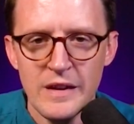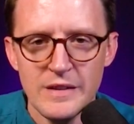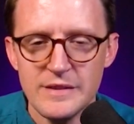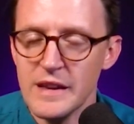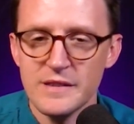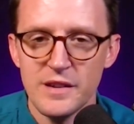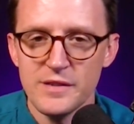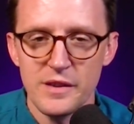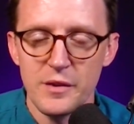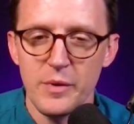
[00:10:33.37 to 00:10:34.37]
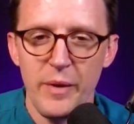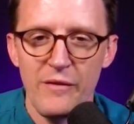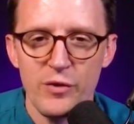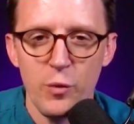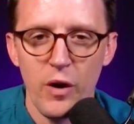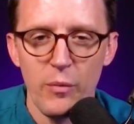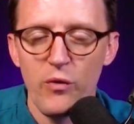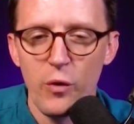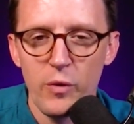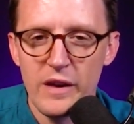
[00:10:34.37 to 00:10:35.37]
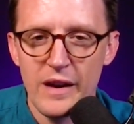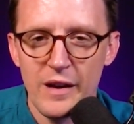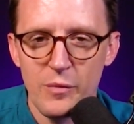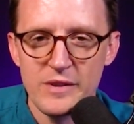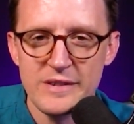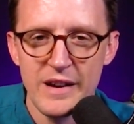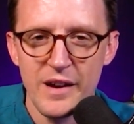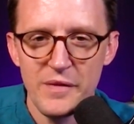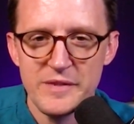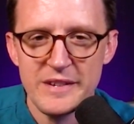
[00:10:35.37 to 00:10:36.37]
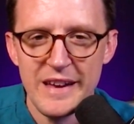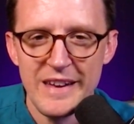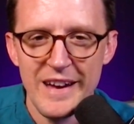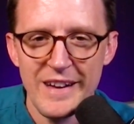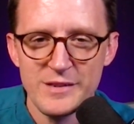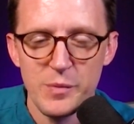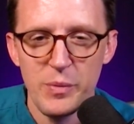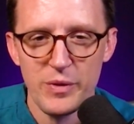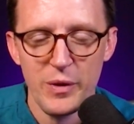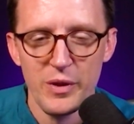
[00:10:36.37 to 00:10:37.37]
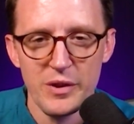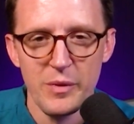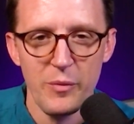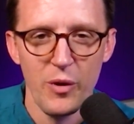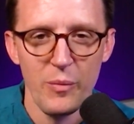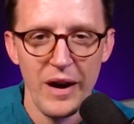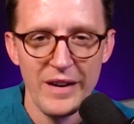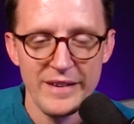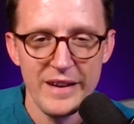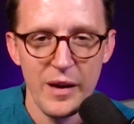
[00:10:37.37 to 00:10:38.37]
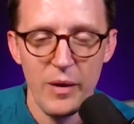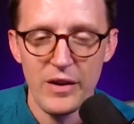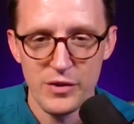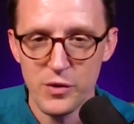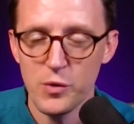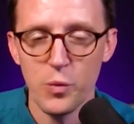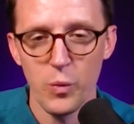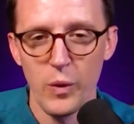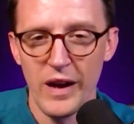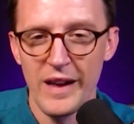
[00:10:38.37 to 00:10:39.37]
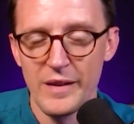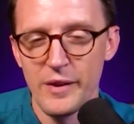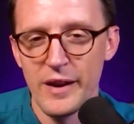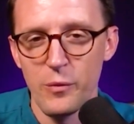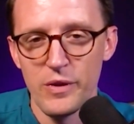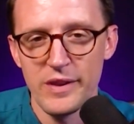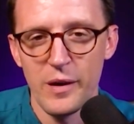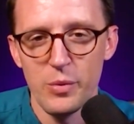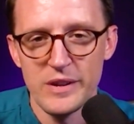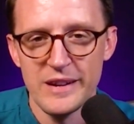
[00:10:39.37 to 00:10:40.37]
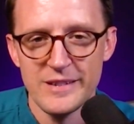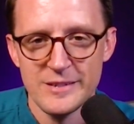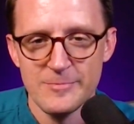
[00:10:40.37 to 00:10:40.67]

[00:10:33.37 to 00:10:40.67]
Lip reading: Dan, tell us a little bit about VuWall before we sign off today, so people know a little bit more about you and what the company does.